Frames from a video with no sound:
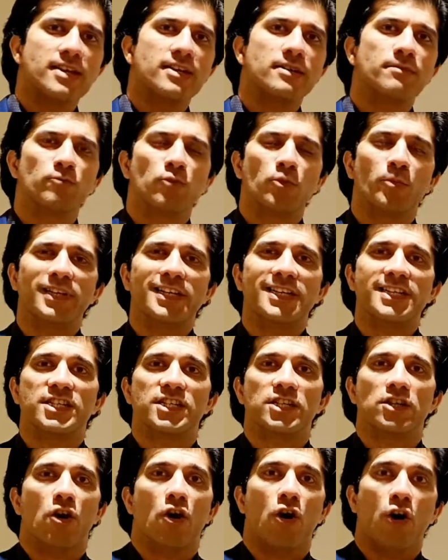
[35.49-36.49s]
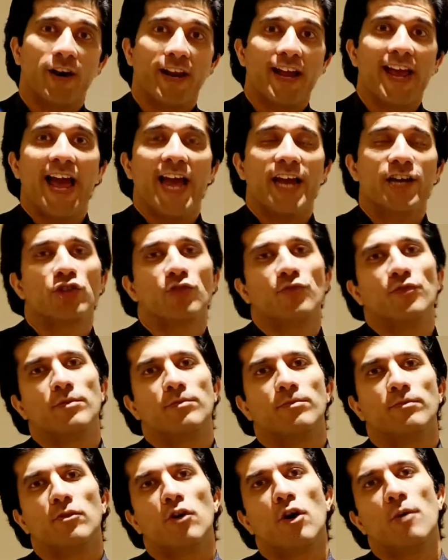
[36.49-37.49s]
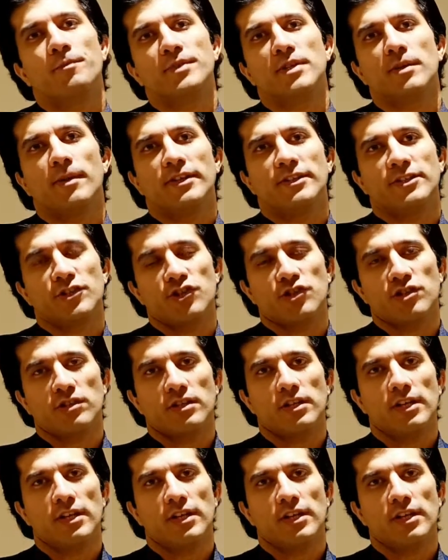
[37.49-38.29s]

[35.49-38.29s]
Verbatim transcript: Mobility or handover optimization